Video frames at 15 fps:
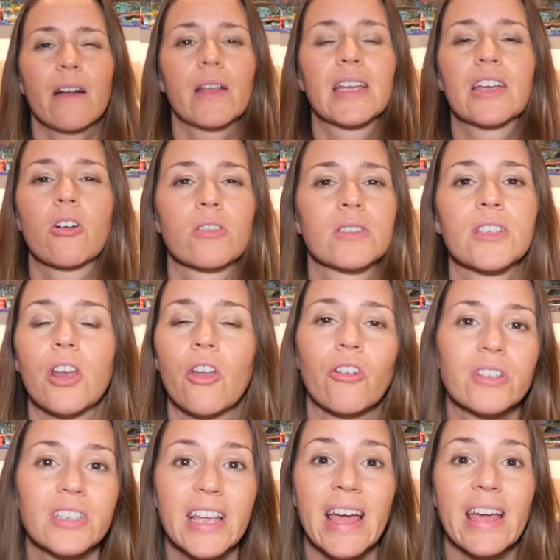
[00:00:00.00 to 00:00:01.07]
it costs a
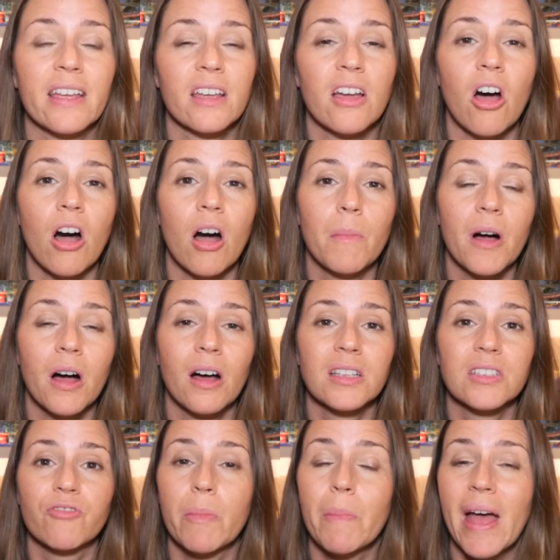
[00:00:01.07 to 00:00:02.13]
lot to get car
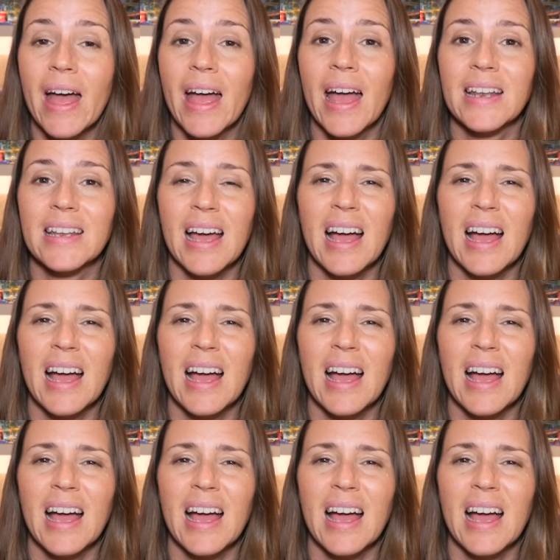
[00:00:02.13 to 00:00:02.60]
parts repaired,